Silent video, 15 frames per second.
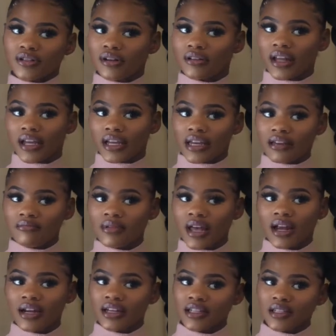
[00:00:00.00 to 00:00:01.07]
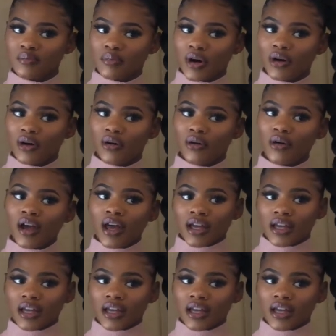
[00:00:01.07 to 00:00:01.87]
So like keep that inspo,